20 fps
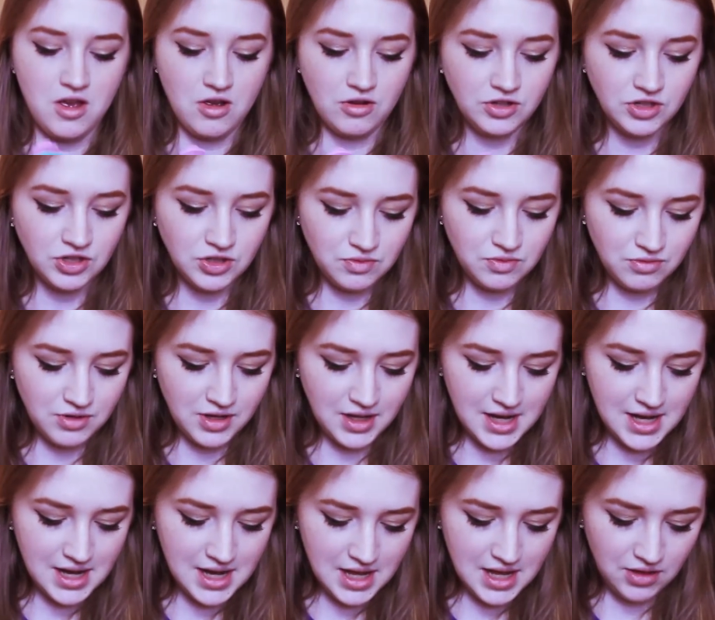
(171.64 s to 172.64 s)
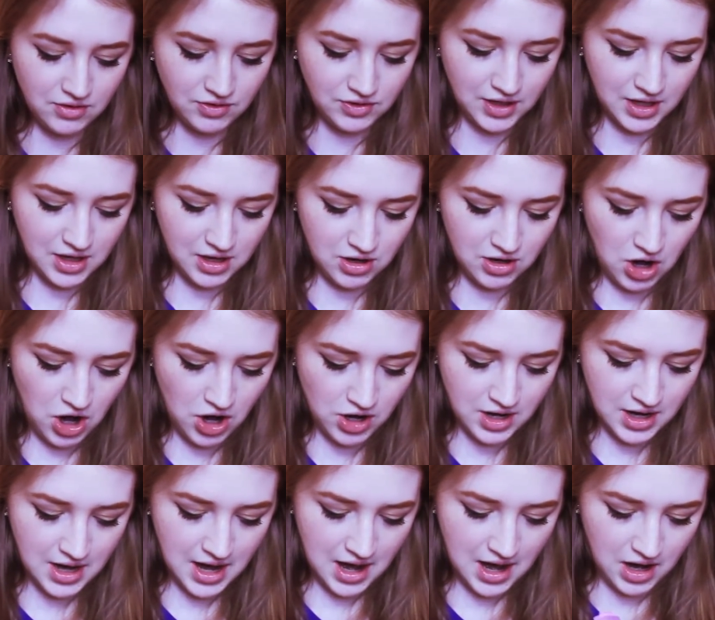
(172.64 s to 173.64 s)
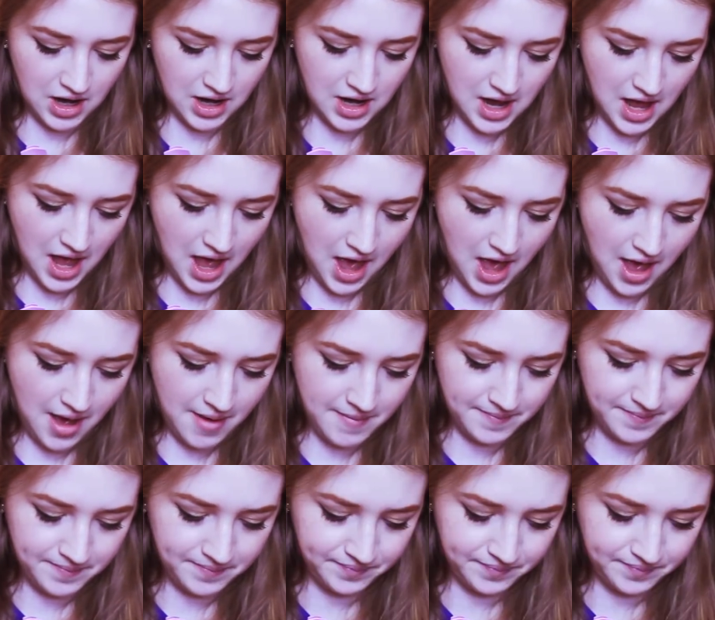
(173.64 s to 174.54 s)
which is really neat. There's like a garden area